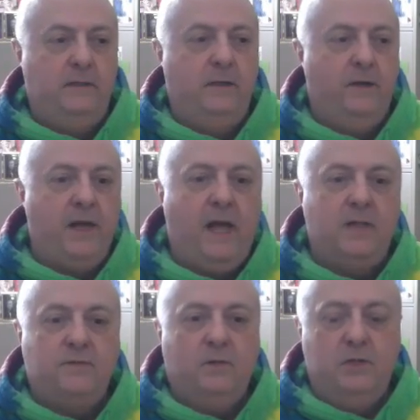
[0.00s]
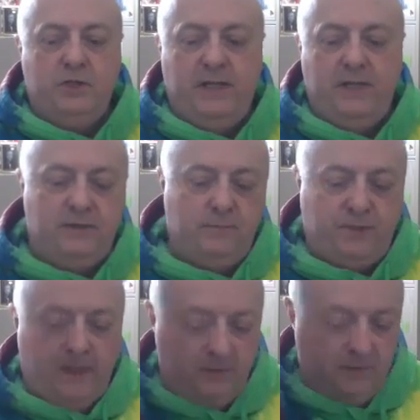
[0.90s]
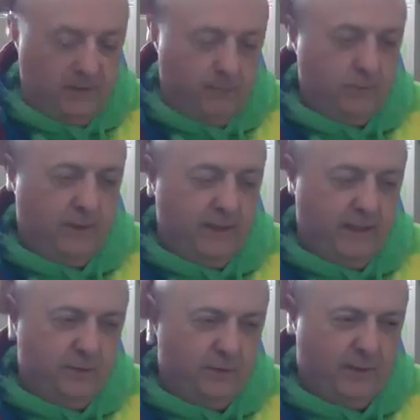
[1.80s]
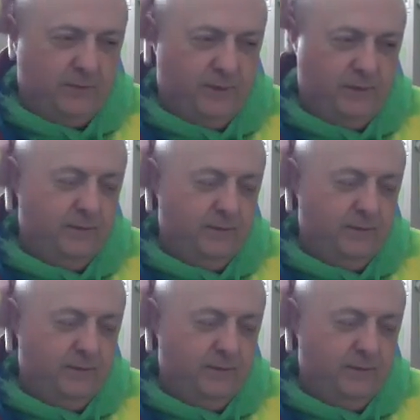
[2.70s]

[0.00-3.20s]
their cash flow had changed substantially. It was really interesting.